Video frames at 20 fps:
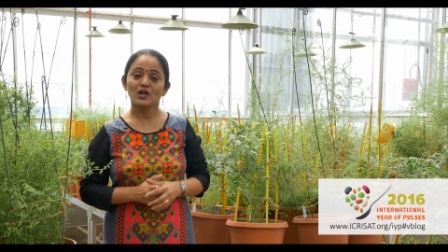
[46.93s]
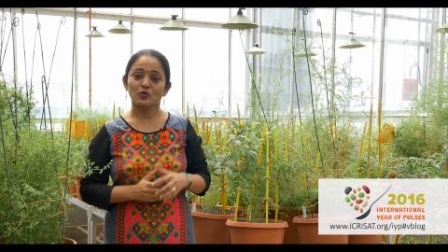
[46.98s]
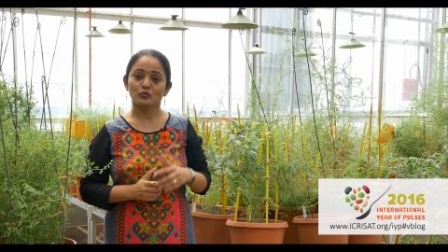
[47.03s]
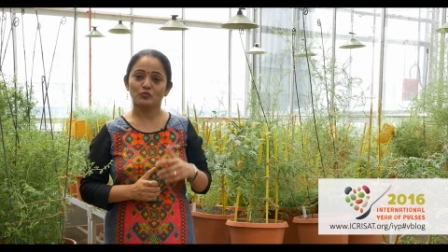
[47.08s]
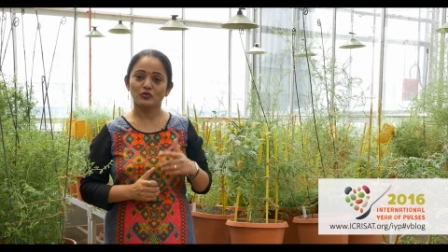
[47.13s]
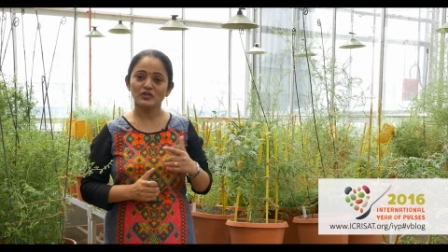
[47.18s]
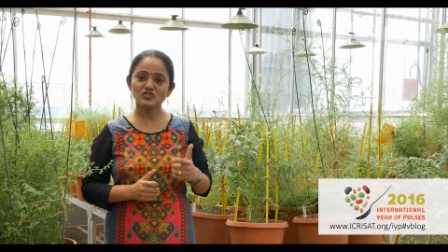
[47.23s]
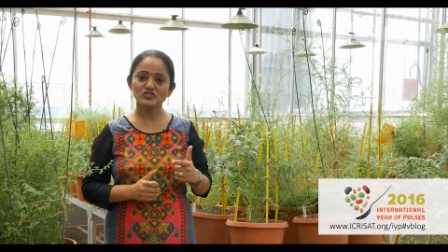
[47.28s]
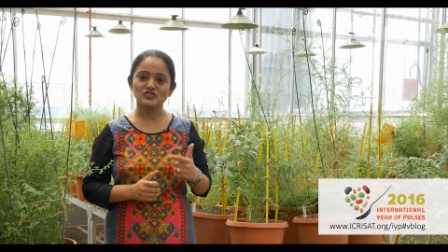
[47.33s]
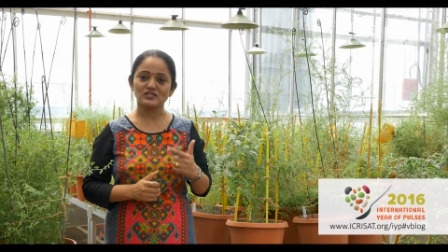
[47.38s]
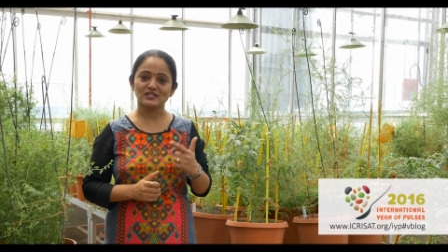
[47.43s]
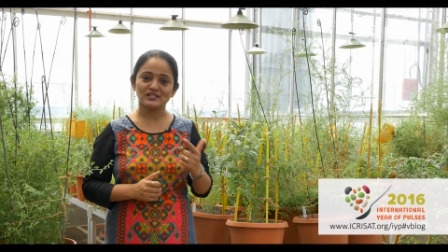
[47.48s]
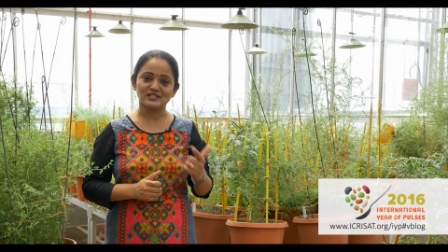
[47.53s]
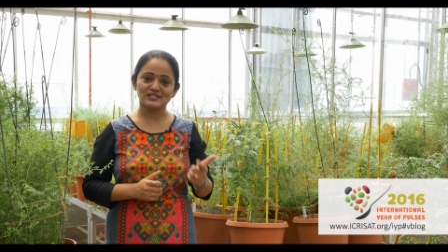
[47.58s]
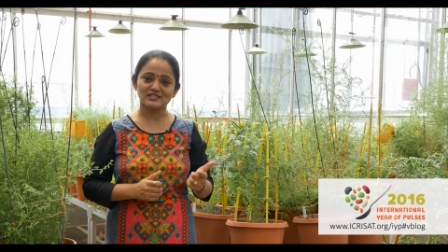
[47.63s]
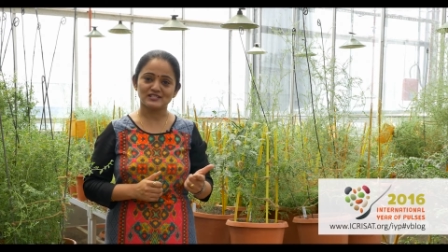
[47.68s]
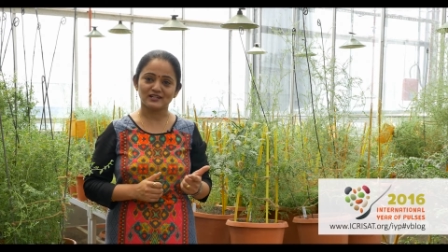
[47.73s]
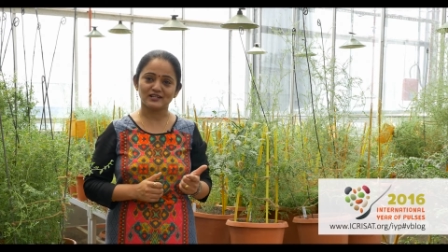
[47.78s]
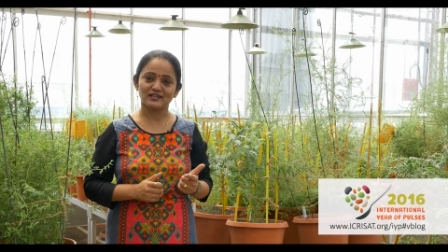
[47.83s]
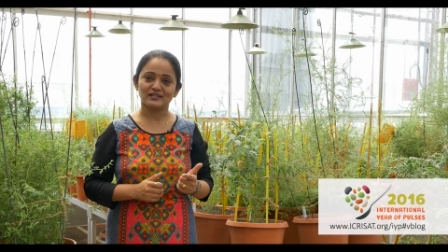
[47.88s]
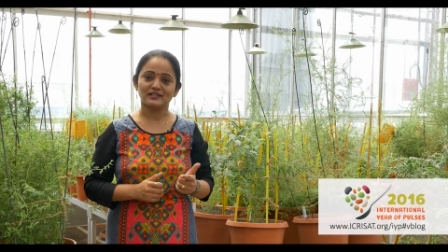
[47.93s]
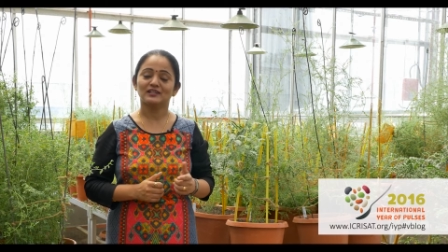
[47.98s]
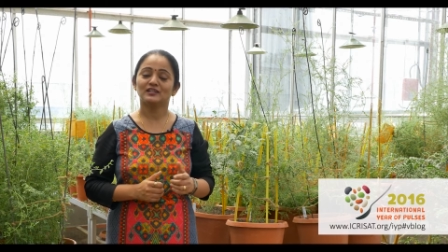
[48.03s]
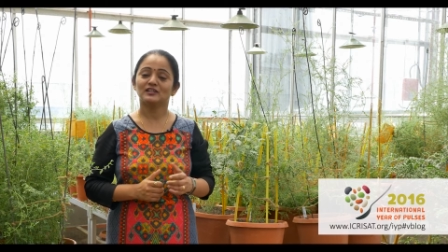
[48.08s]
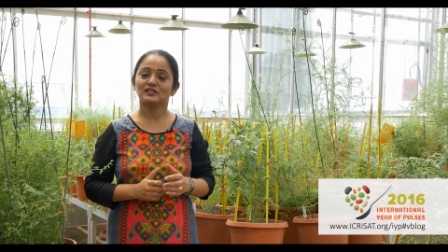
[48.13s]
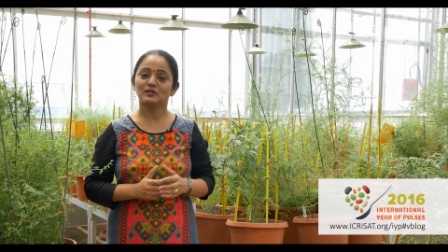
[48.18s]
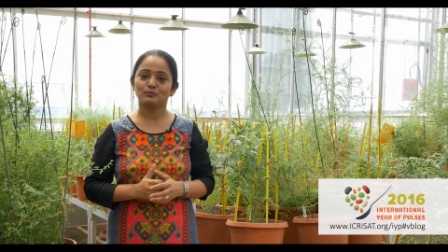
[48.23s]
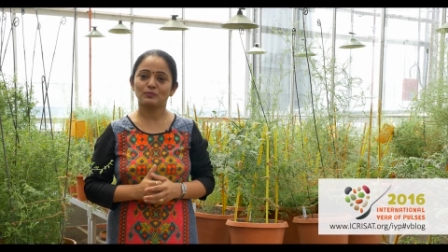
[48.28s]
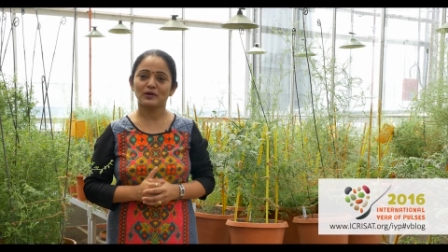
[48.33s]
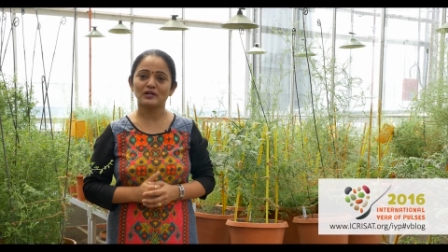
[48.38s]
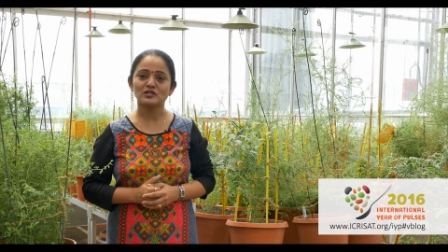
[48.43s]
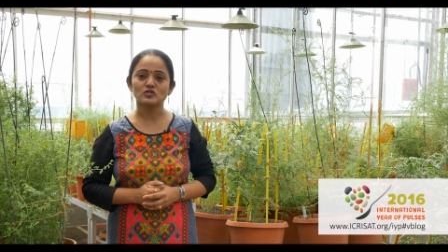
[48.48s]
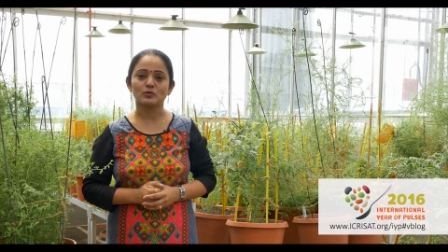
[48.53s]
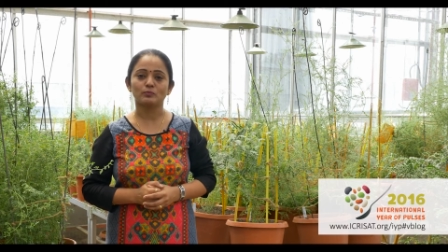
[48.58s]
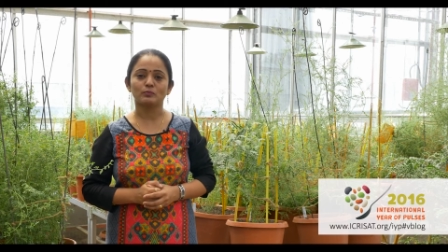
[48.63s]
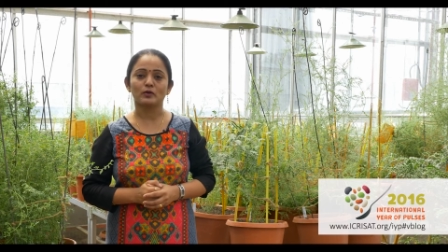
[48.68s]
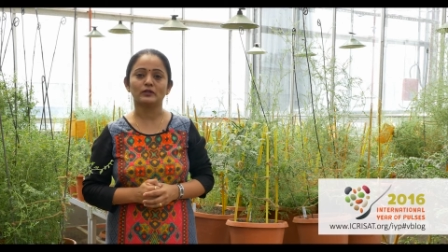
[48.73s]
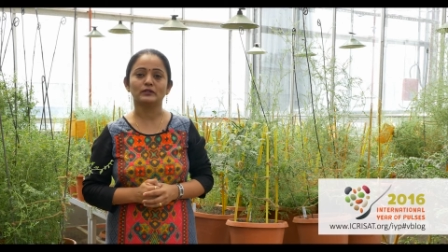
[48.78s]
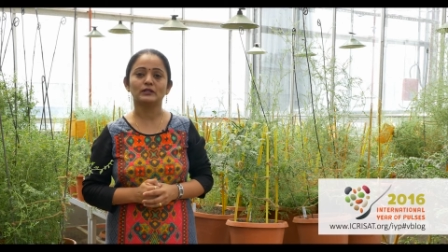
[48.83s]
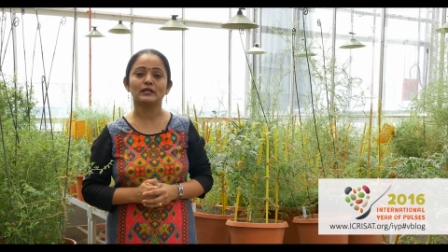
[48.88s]
which in turn depends
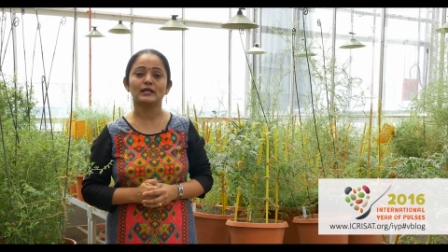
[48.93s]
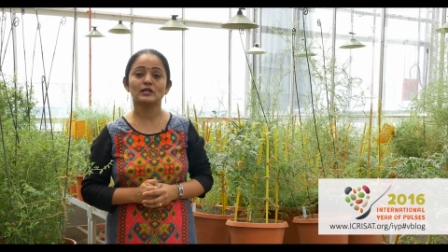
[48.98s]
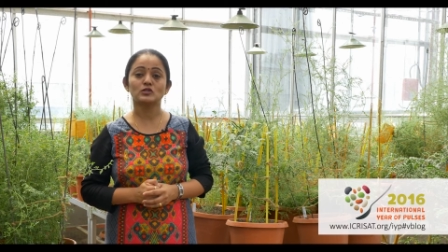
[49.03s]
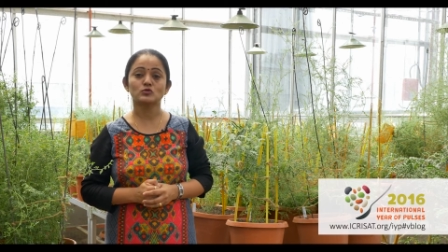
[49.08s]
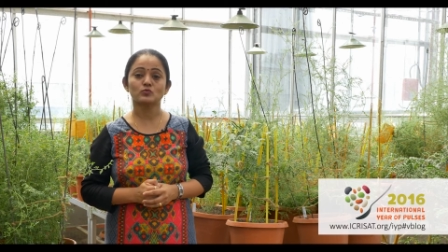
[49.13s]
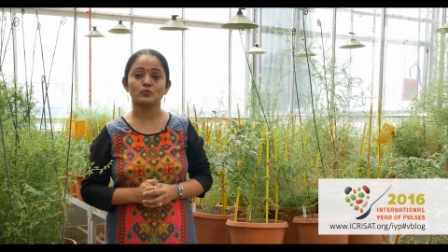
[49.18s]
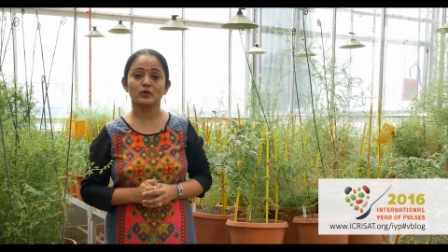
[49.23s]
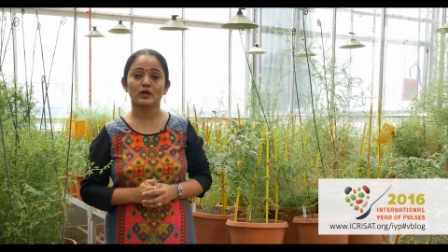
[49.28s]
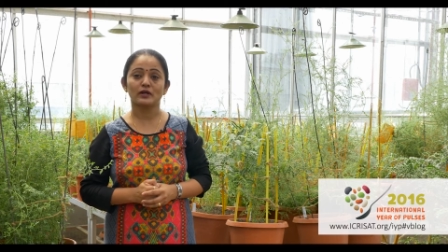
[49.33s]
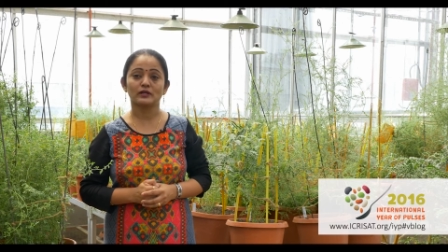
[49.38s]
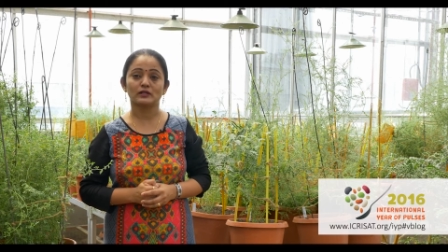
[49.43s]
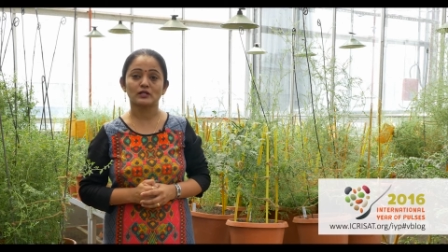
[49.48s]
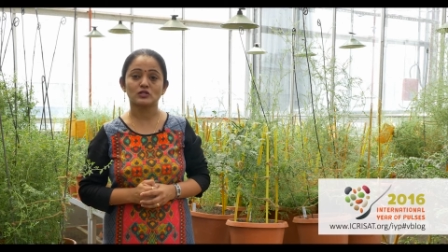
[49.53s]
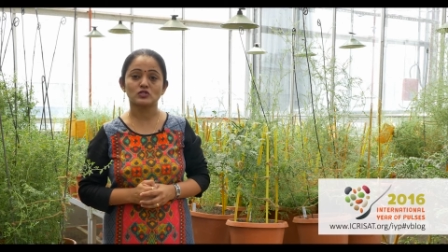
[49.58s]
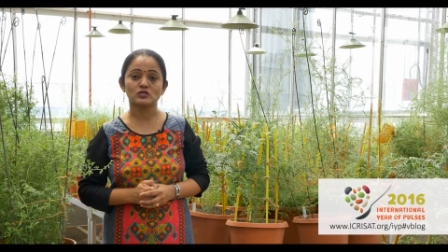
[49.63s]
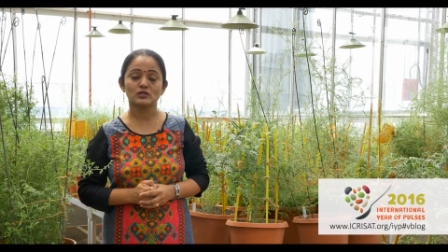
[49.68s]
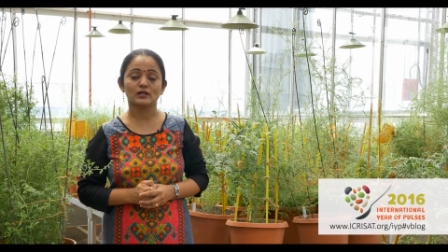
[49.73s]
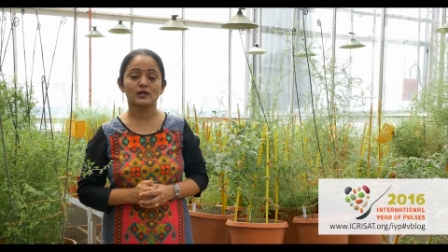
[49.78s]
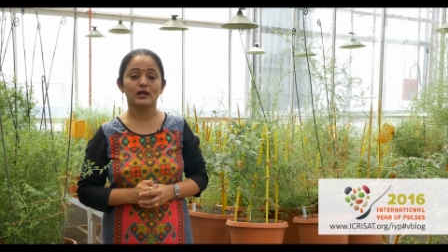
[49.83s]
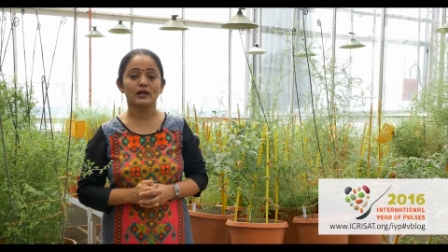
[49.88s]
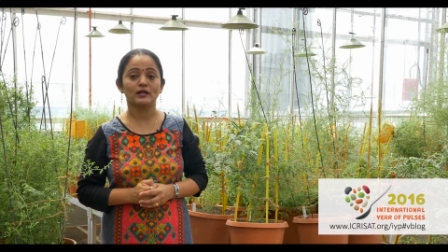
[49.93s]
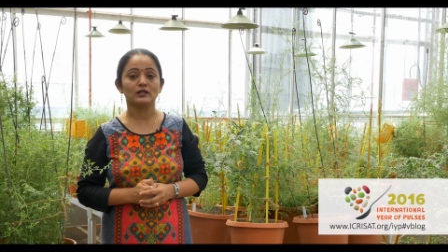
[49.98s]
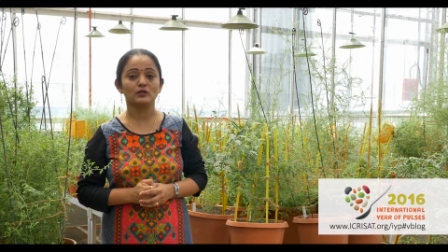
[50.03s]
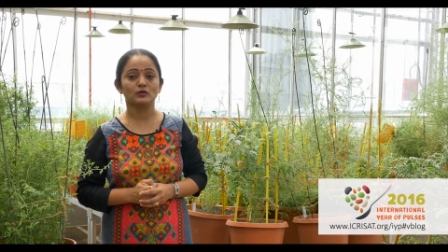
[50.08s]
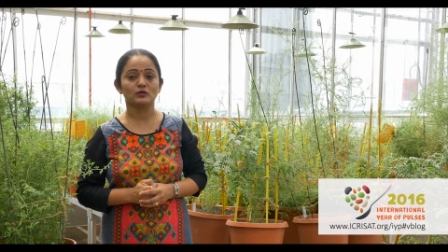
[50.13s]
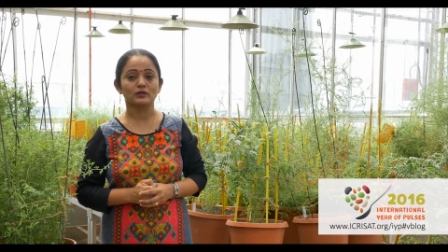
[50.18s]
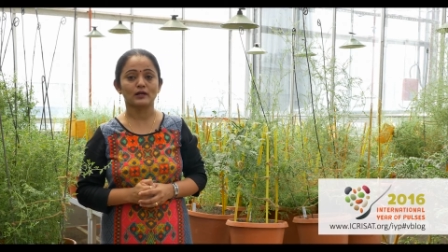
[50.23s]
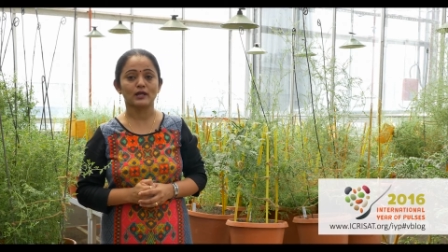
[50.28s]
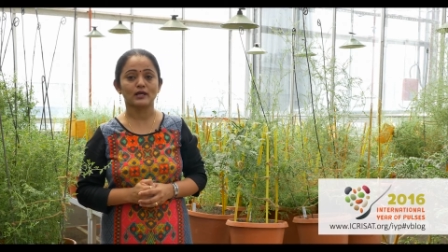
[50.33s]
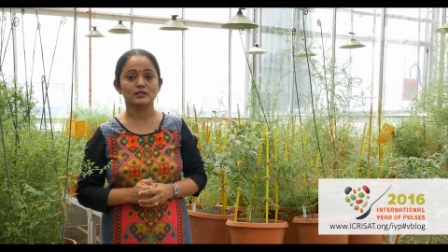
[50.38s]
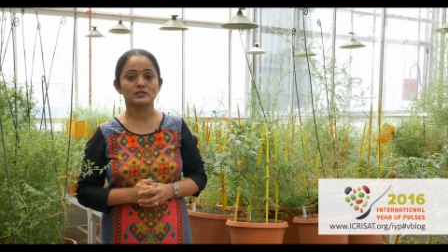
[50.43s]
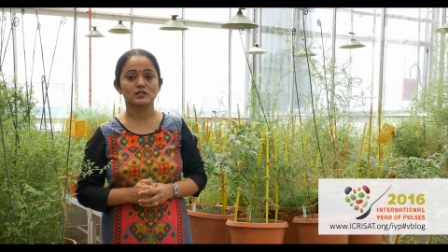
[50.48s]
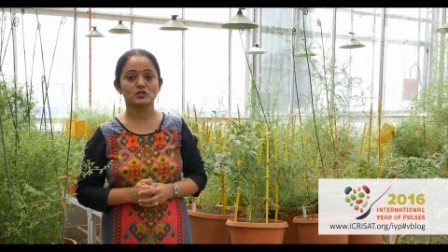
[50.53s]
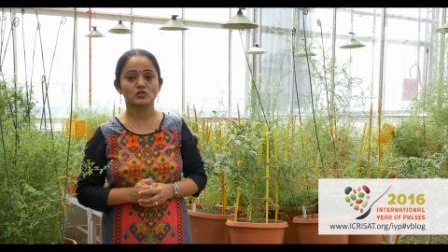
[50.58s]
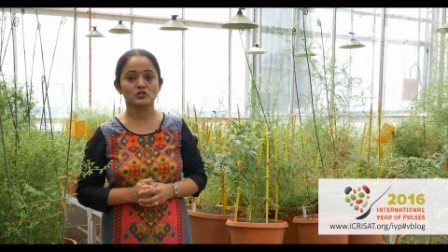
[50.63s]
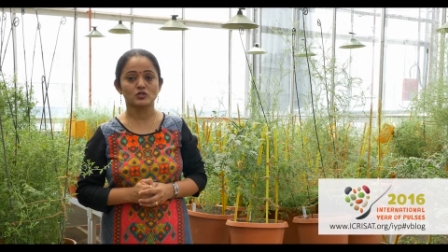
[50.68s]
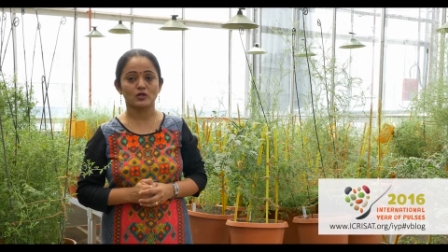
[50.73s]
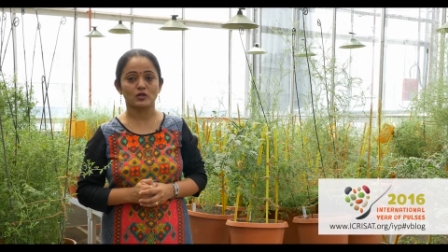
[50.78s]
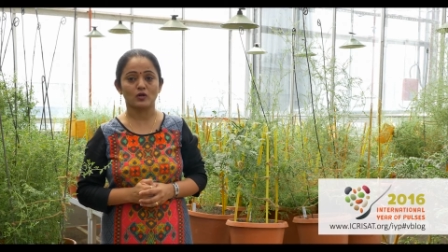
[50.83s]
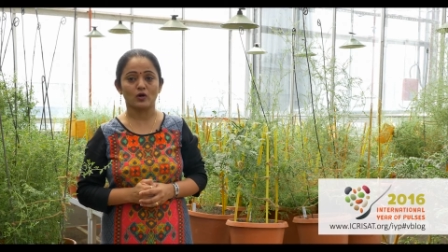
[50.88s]
upon the exploitation and
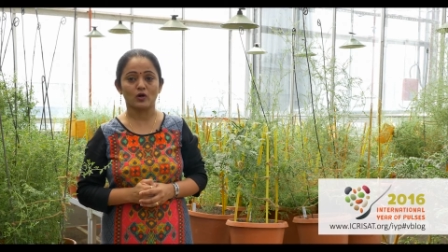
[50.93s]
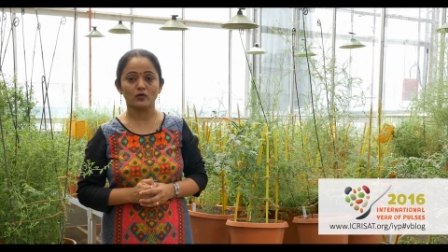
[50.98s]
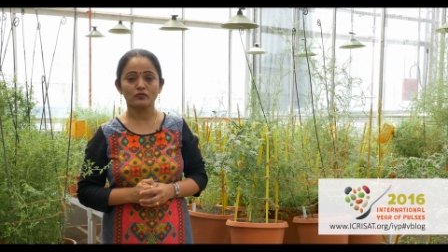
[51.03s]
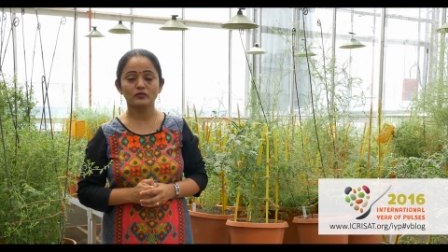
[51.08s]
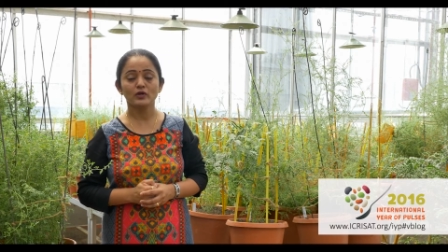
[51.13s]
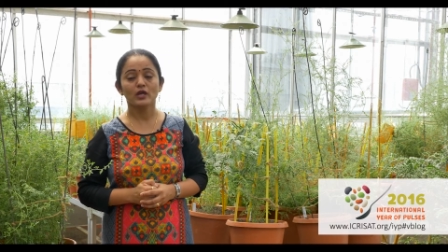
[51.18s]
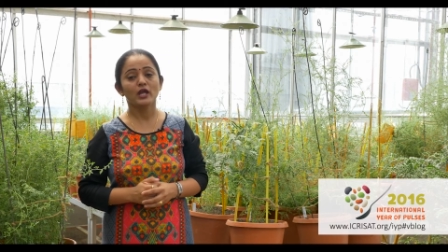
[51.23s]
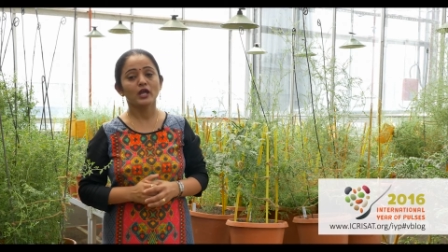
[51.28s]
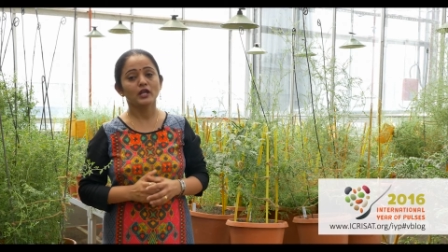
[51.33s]
utilization of